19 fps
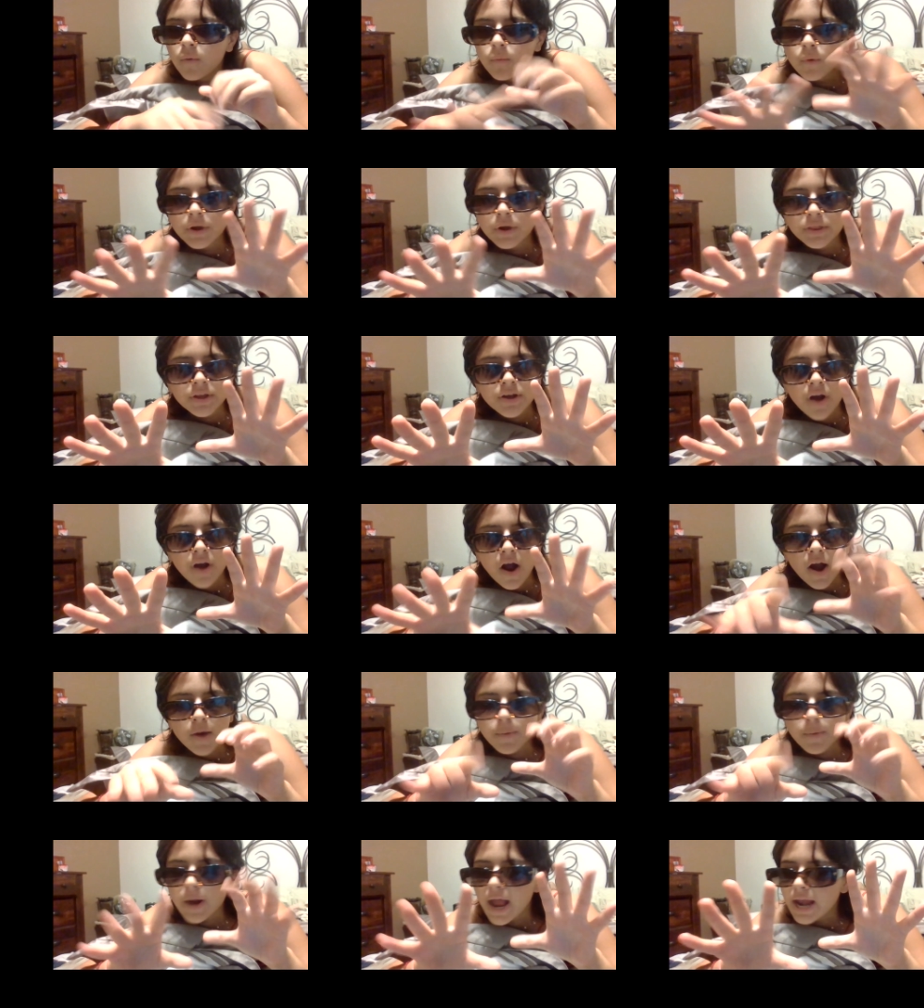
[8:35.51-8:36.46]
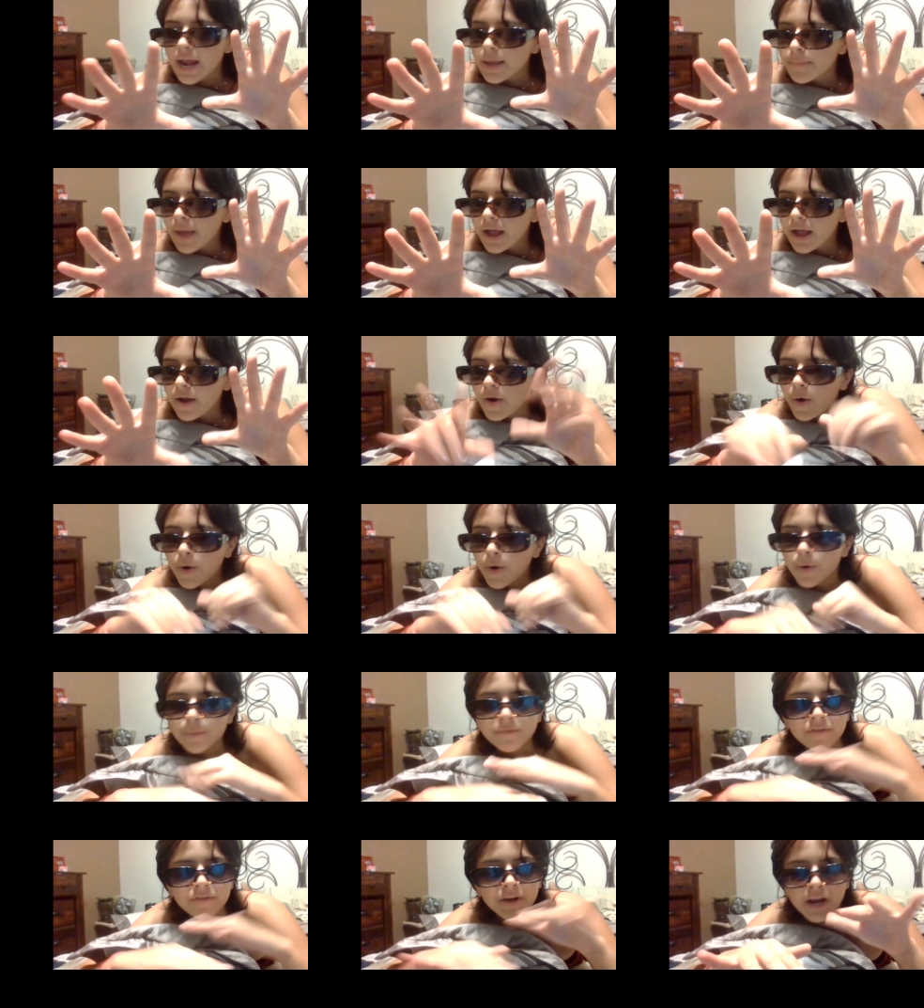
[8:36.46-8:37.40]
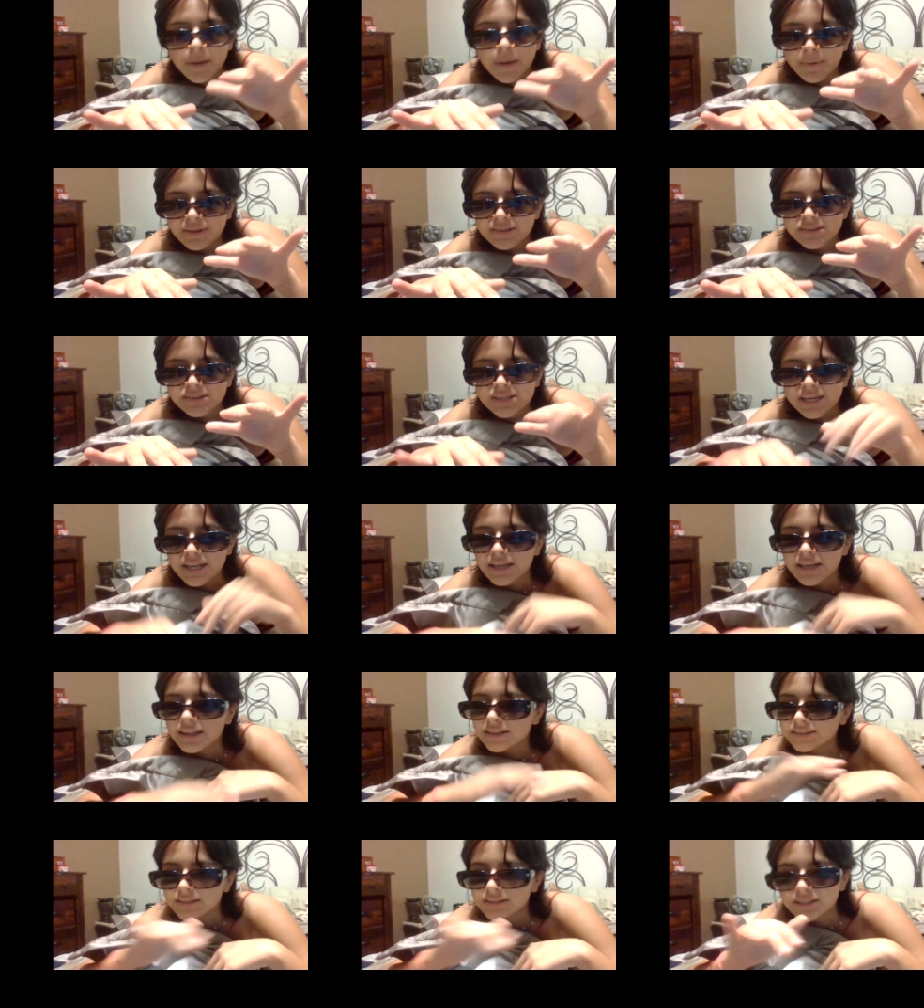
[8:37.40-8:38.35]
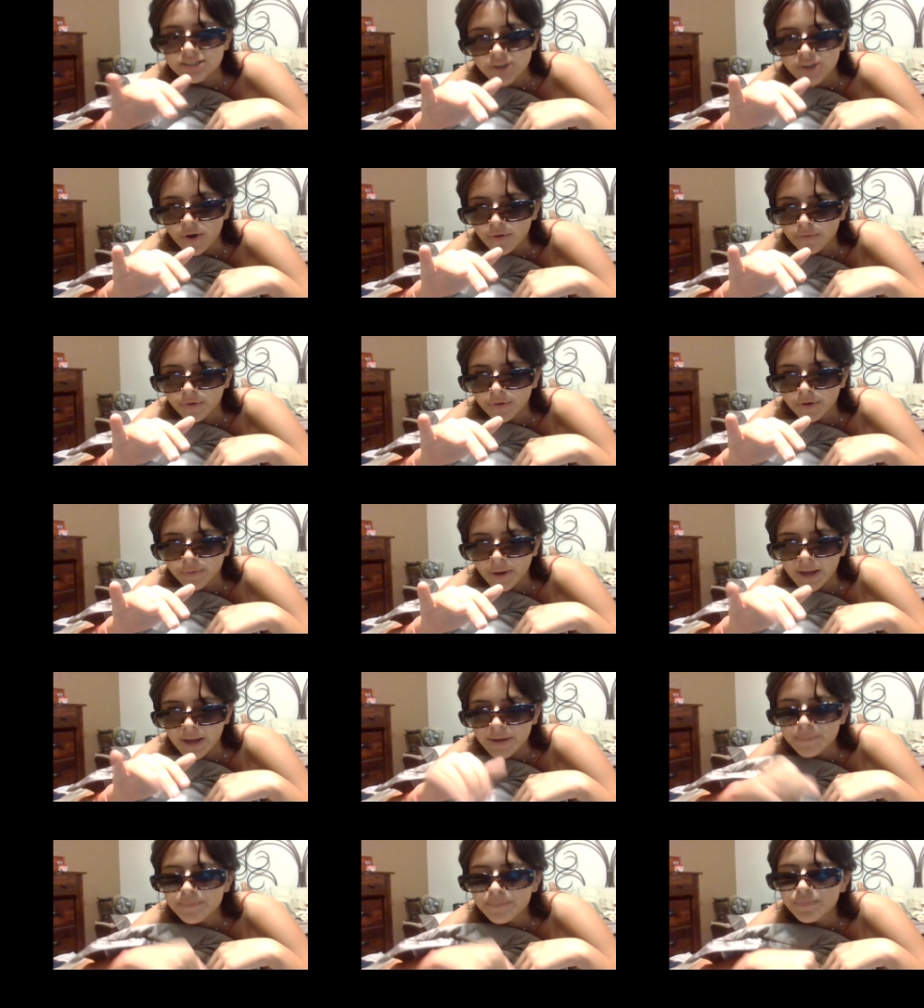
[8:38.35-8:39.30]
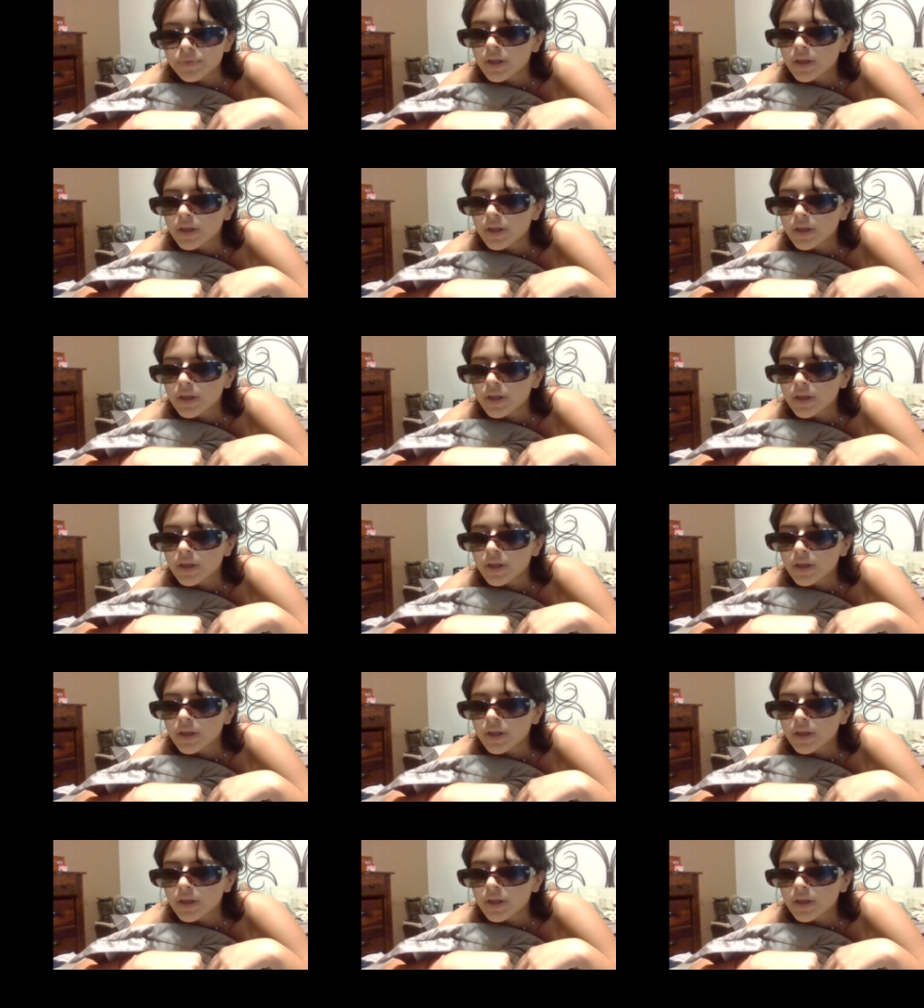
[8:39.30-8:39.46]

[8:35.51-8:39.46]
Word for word: We're in the car. We're heading back home. Forget about the city. The city's over, right?